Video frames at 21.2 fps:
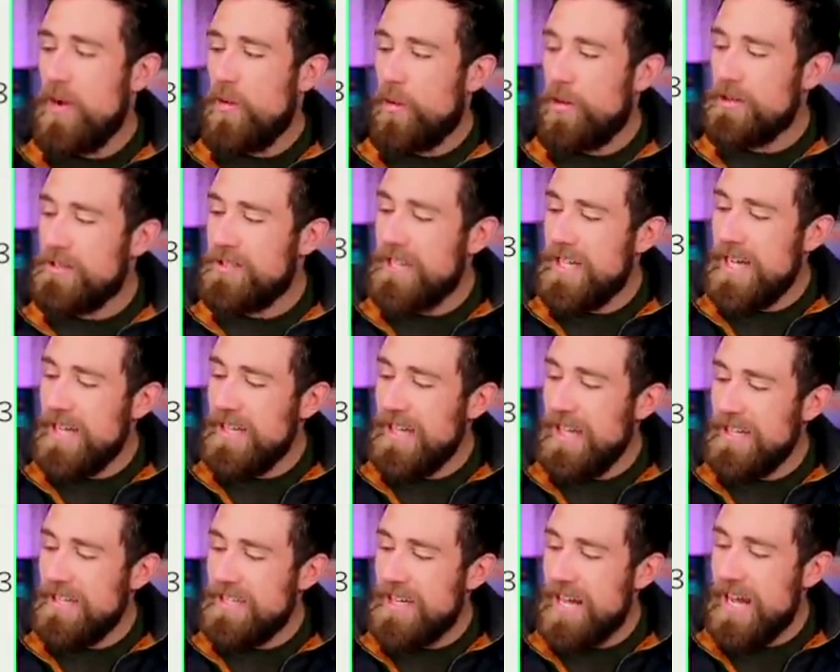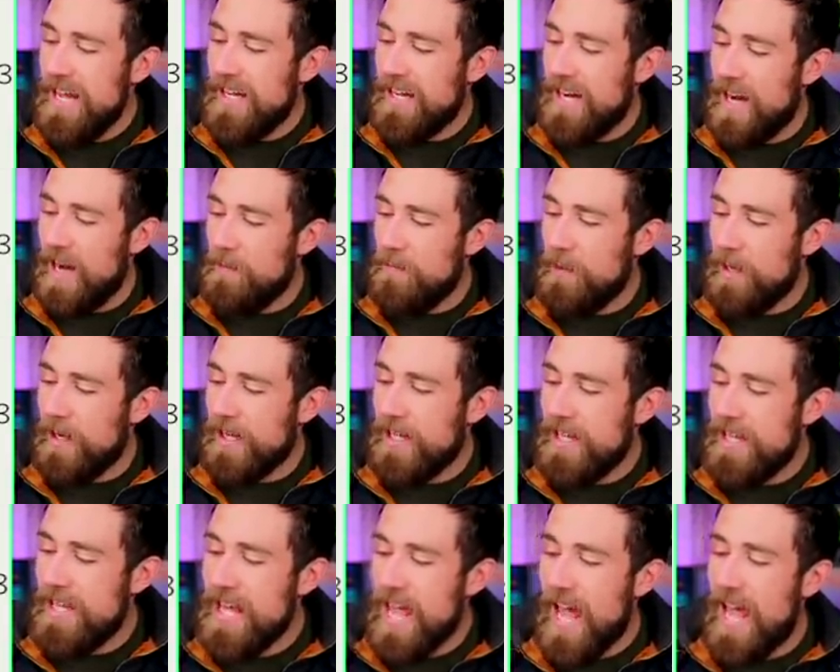We're seeing that tick up
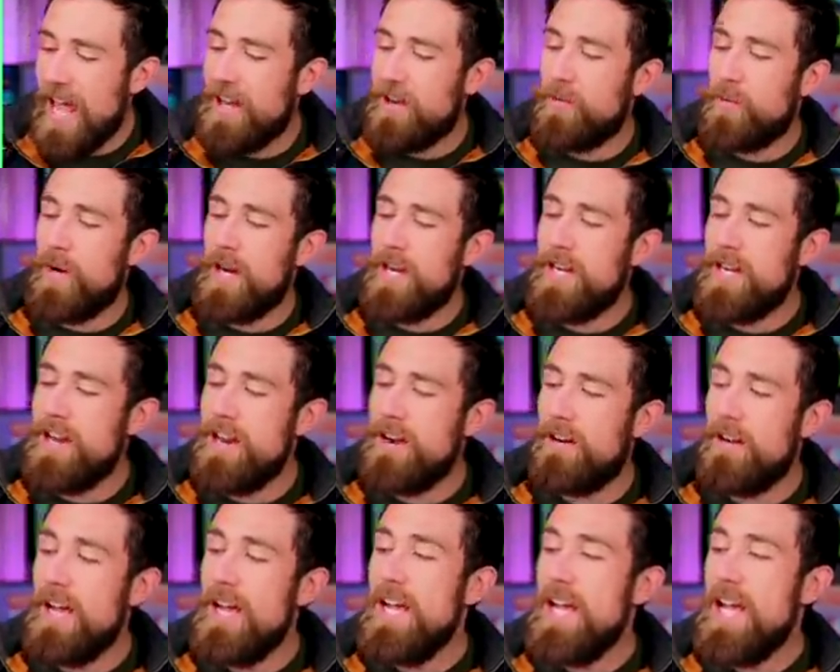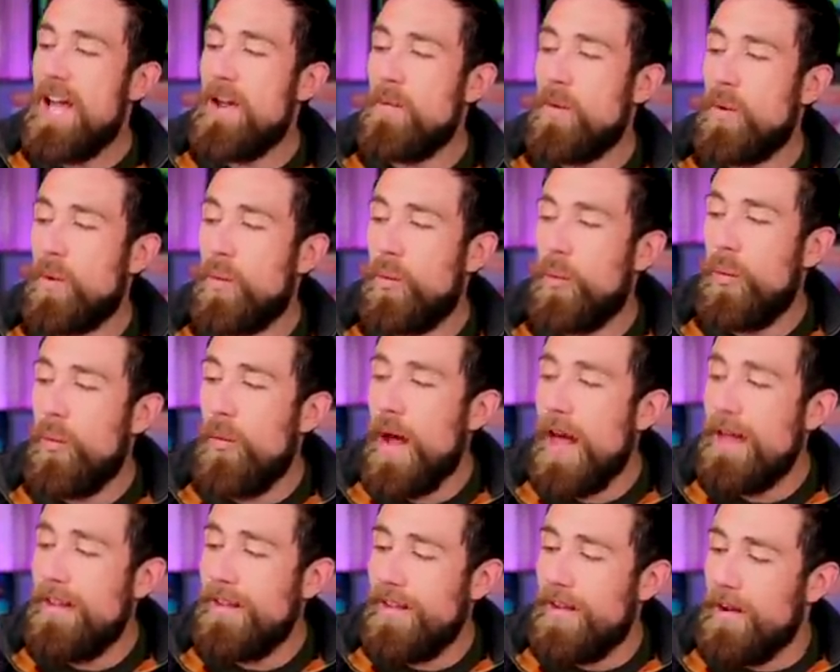again right here, and we're
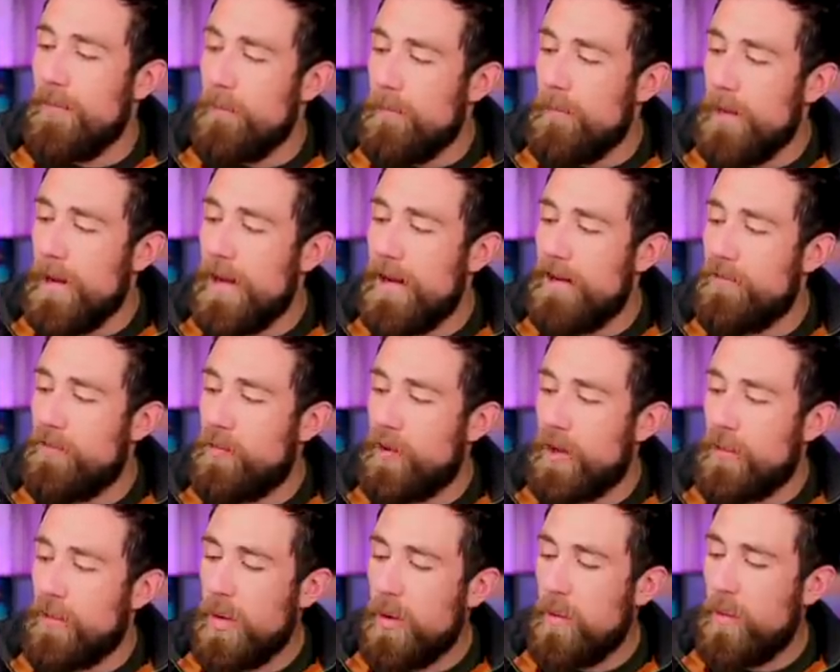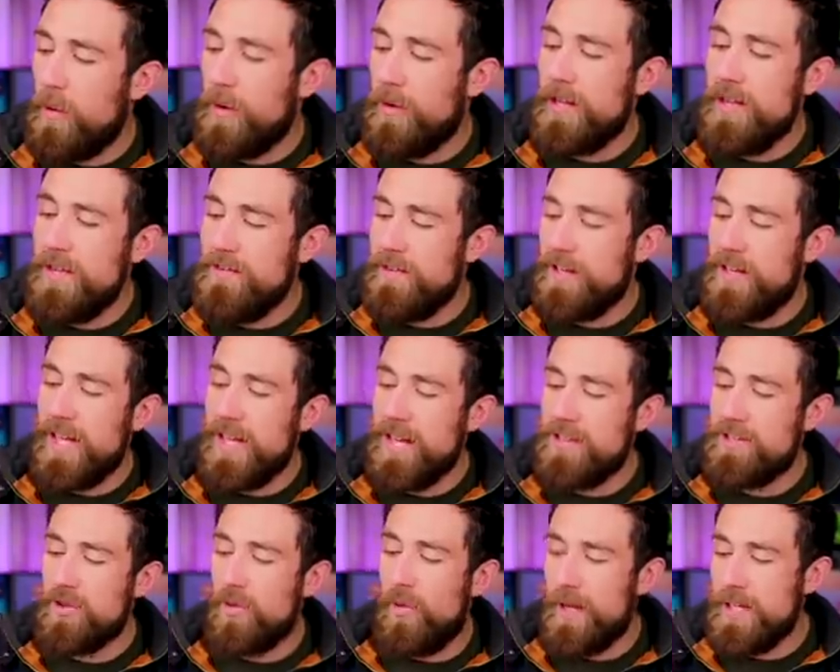well above where we were even
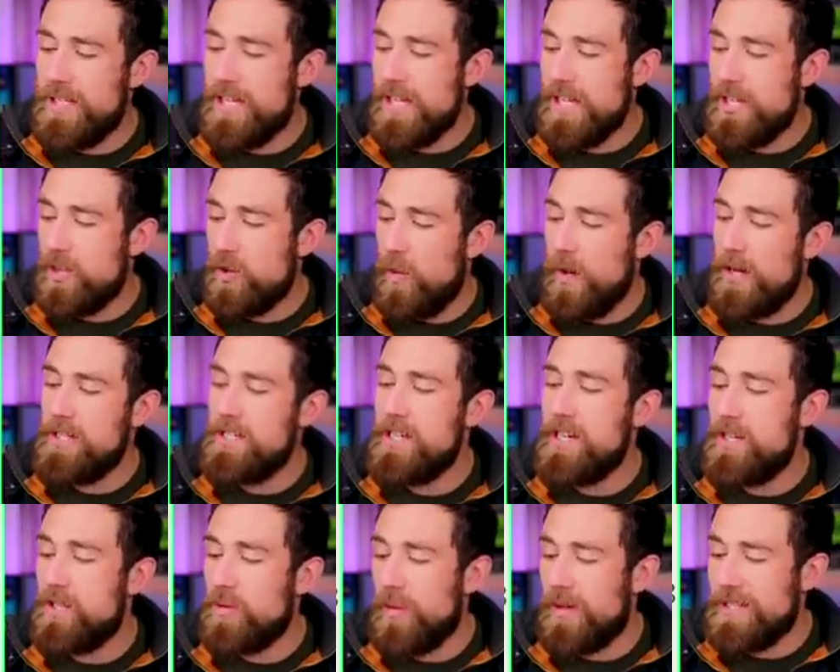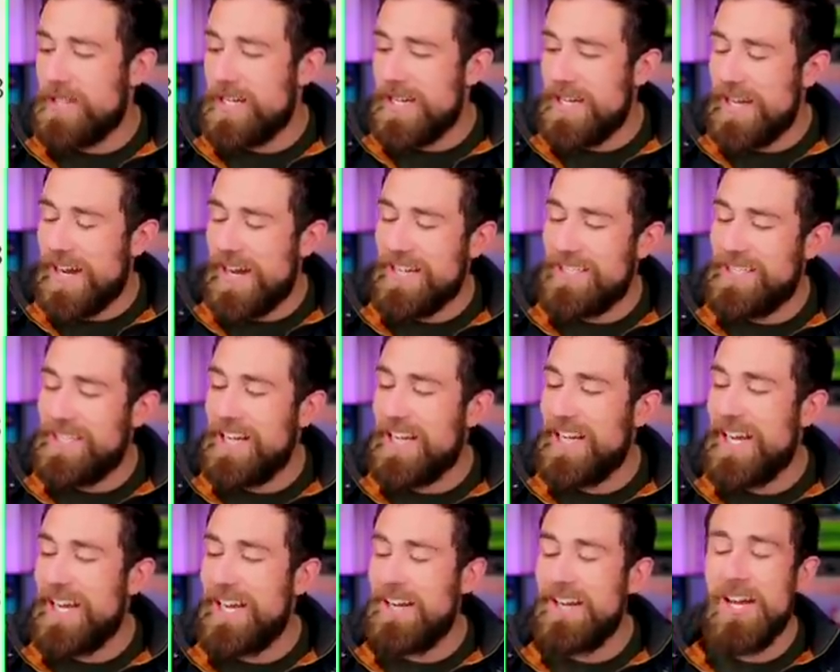in 2020,
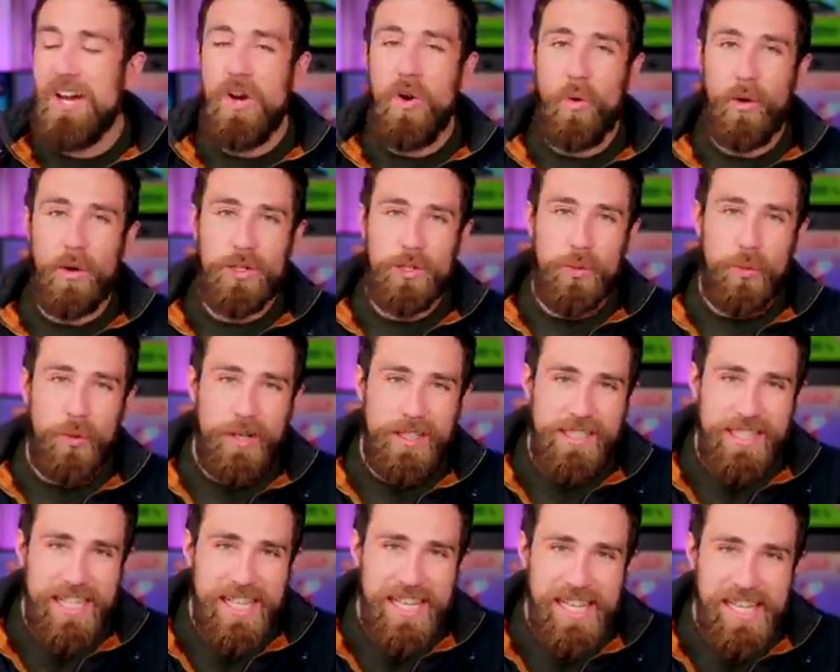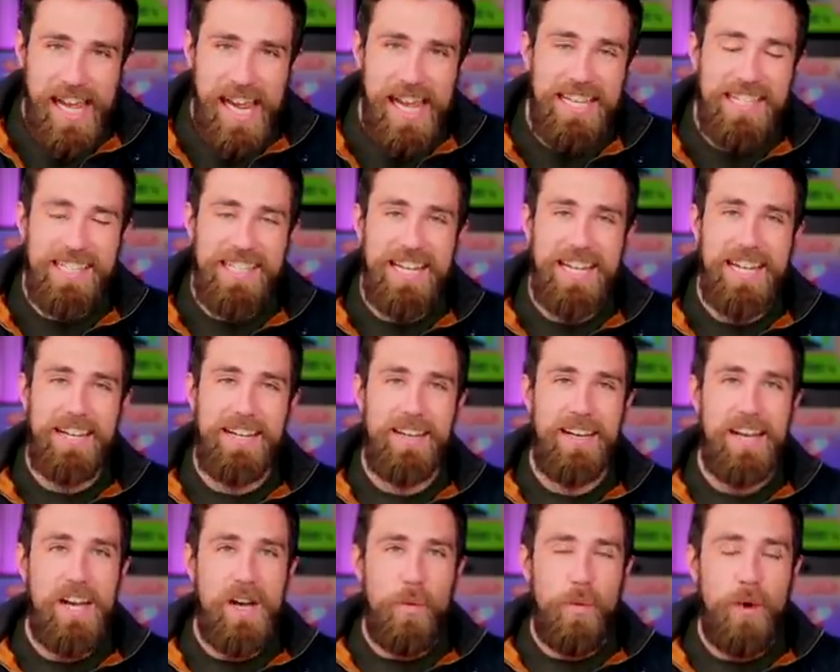2019, or 2018.